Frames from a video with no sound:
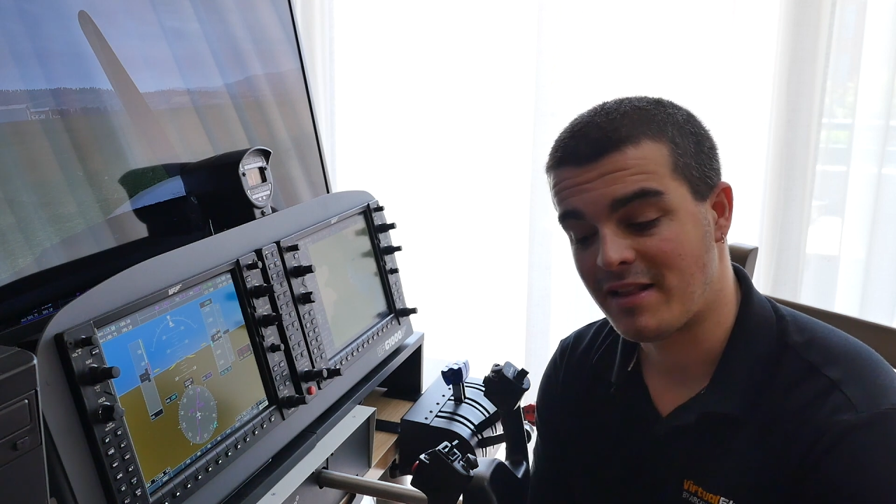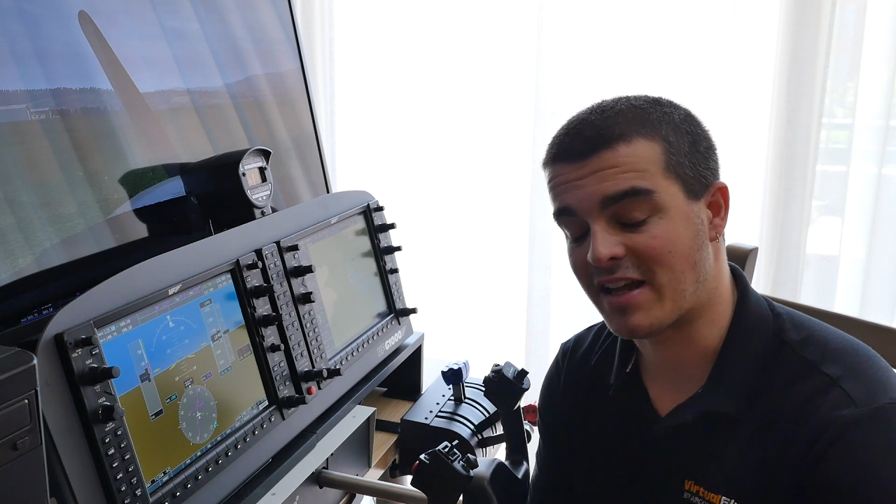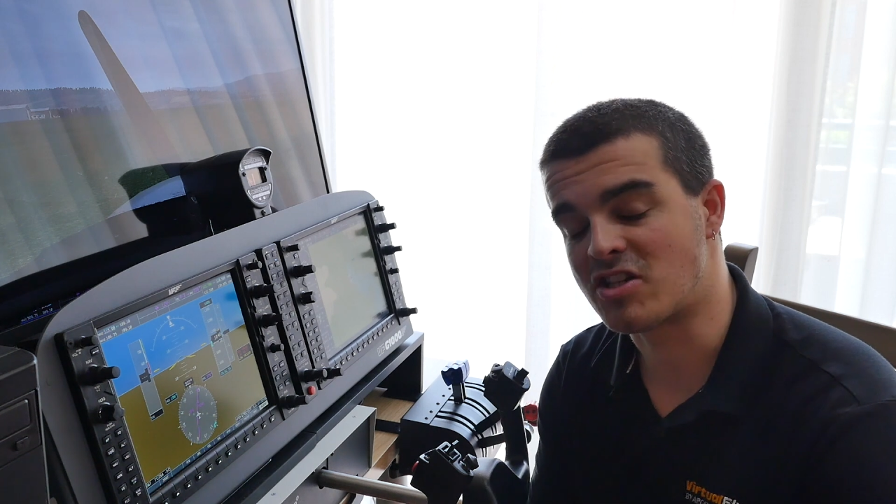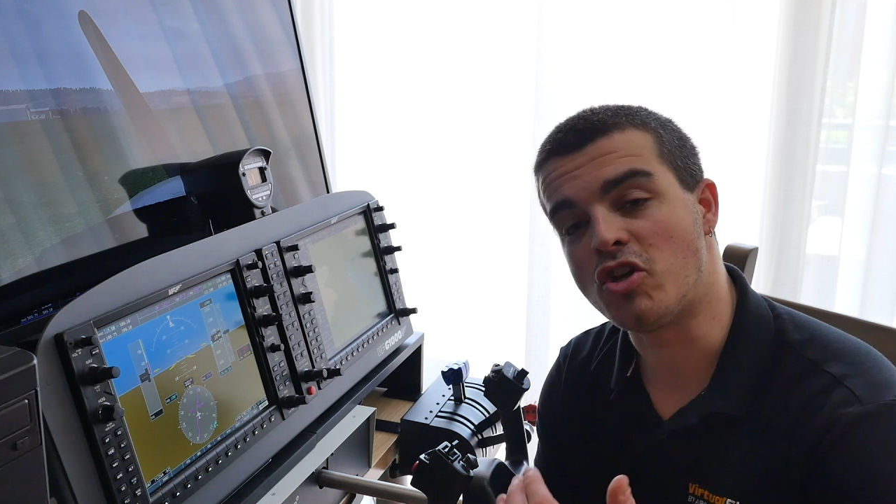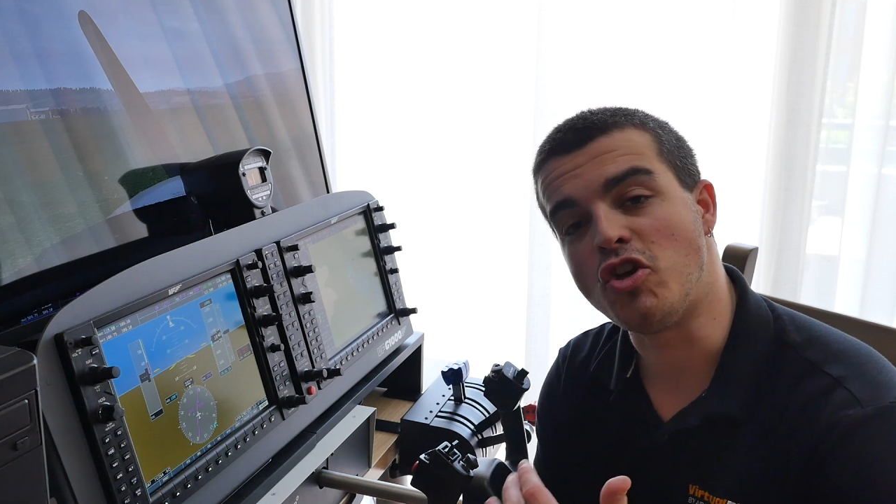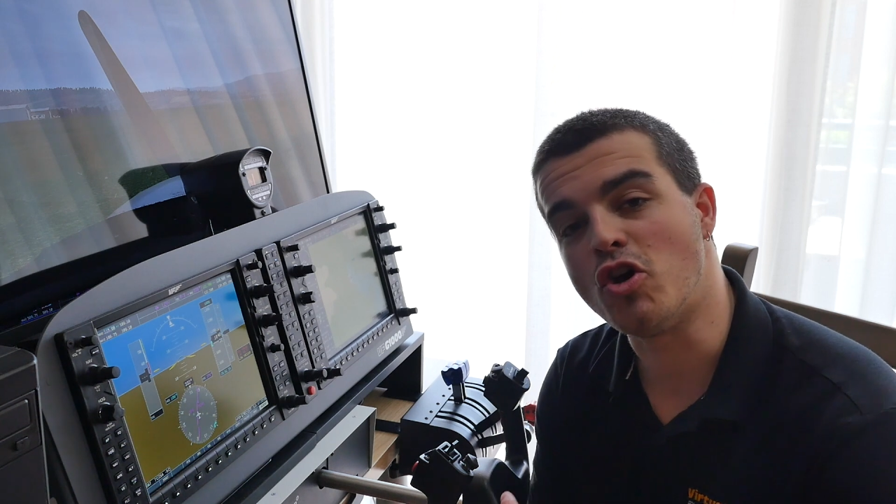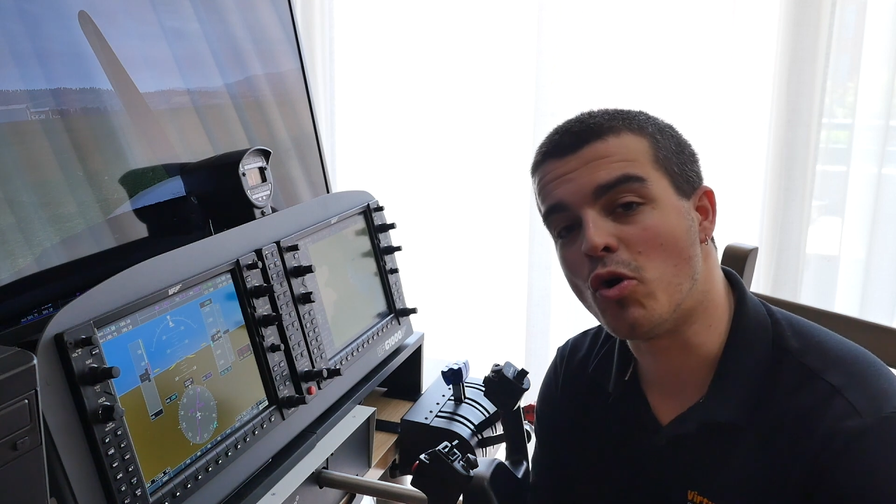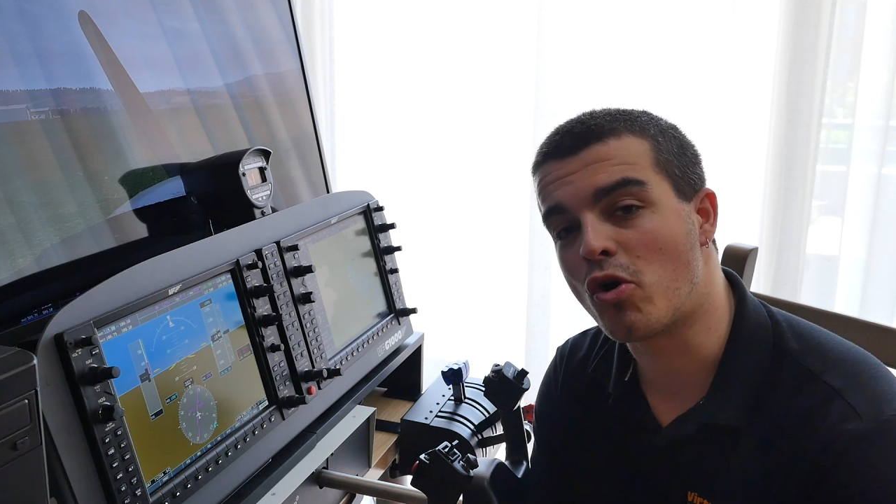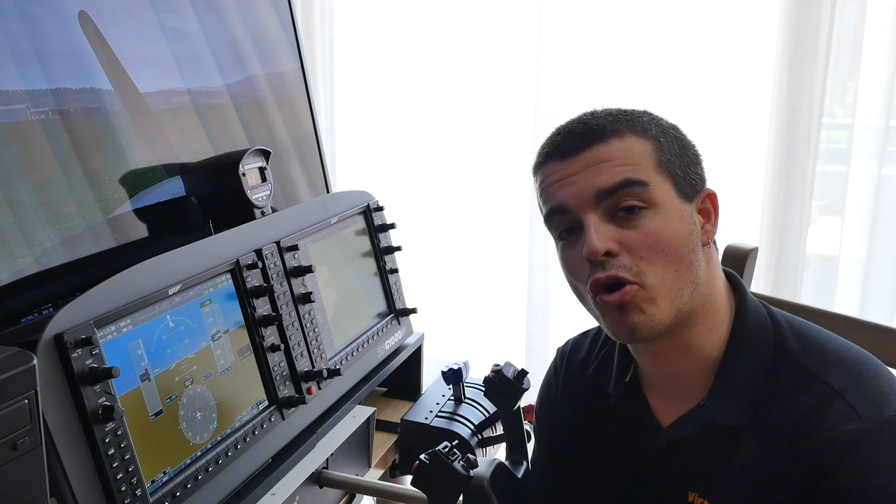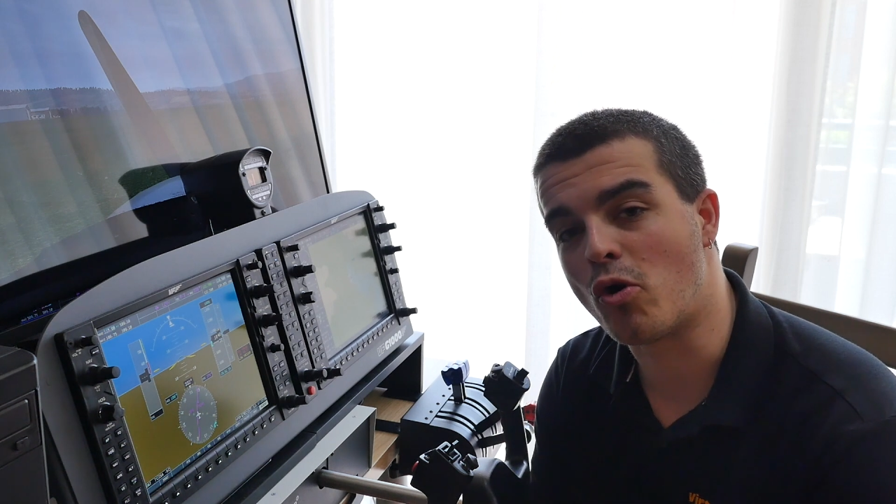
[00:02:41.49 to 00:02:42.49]
That's the
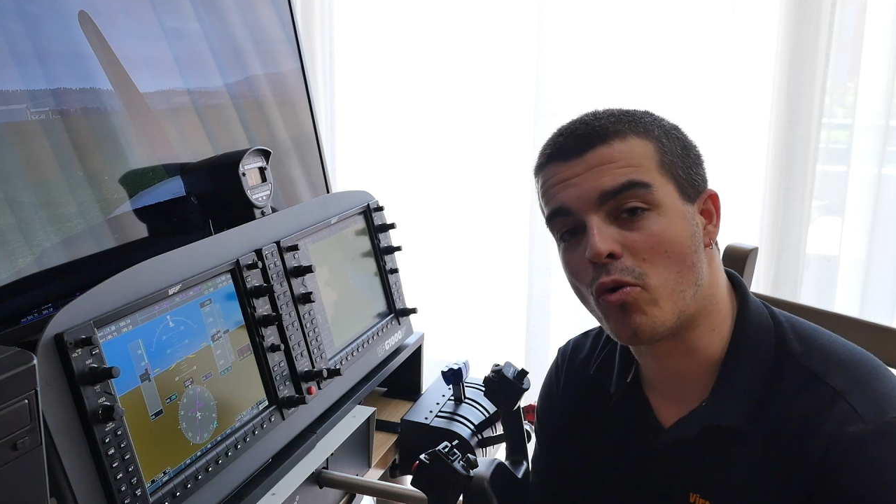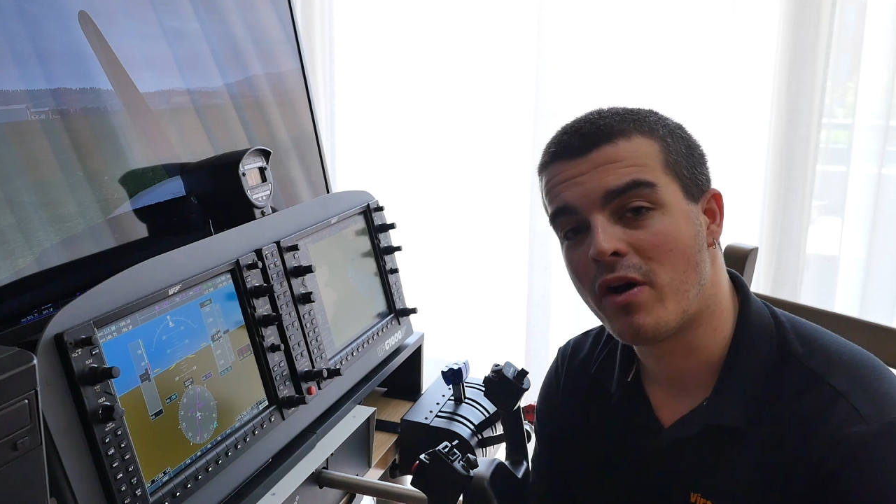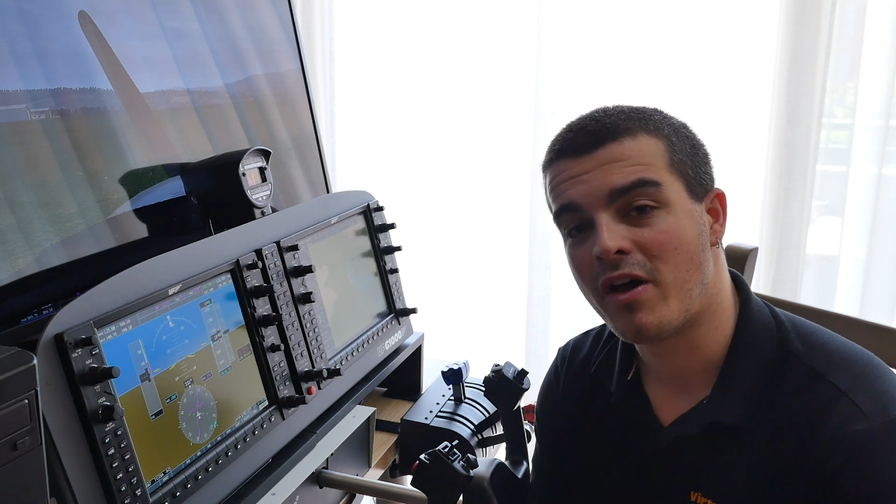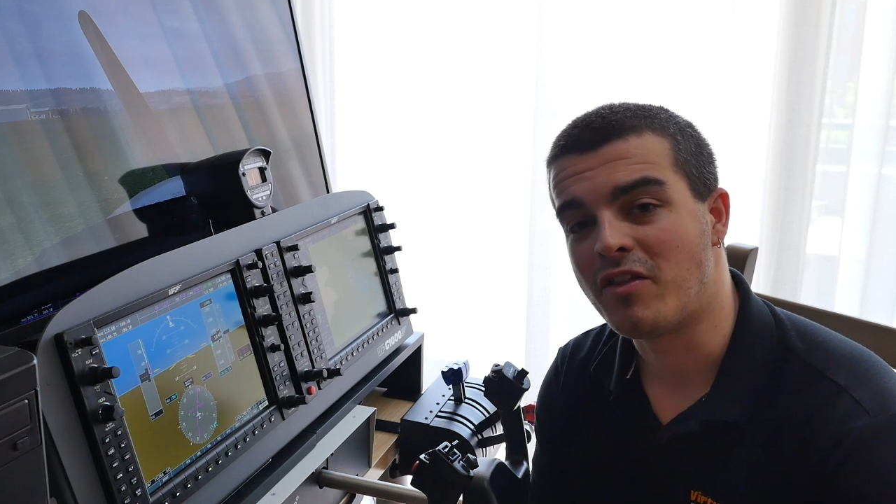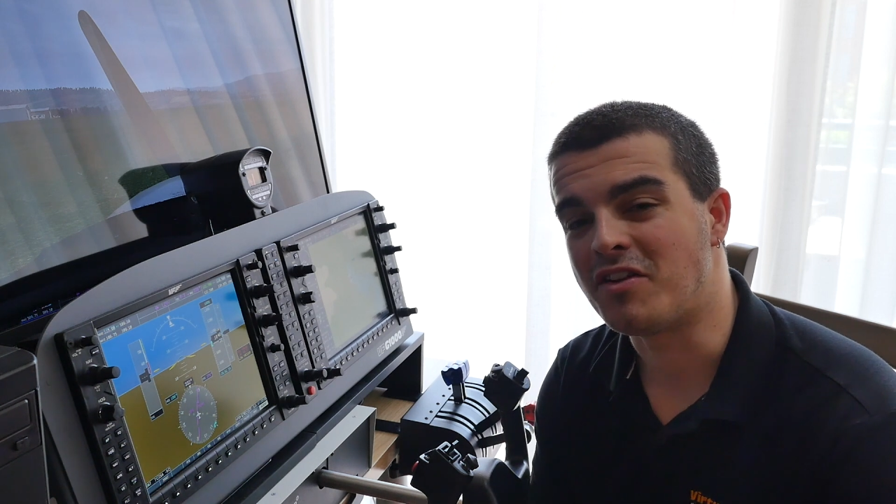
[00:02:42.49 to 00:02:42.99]
Yoko,